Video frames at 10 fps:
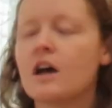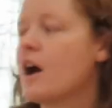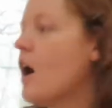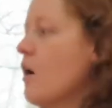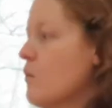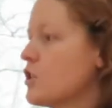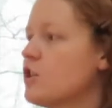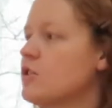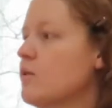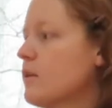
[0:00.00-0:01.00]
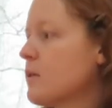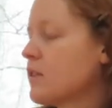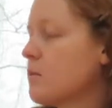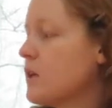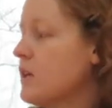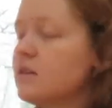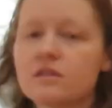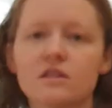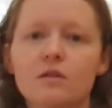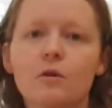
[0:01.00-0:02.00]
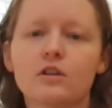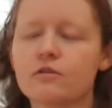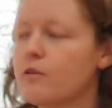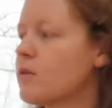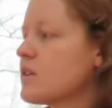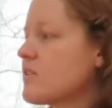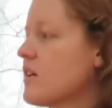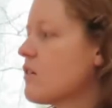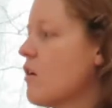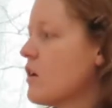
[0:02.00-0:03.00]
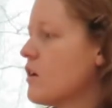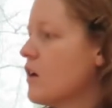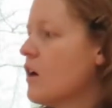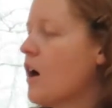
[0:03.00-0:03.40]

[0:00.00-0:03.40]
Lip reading: what you're doing with the piece, what to focus in on.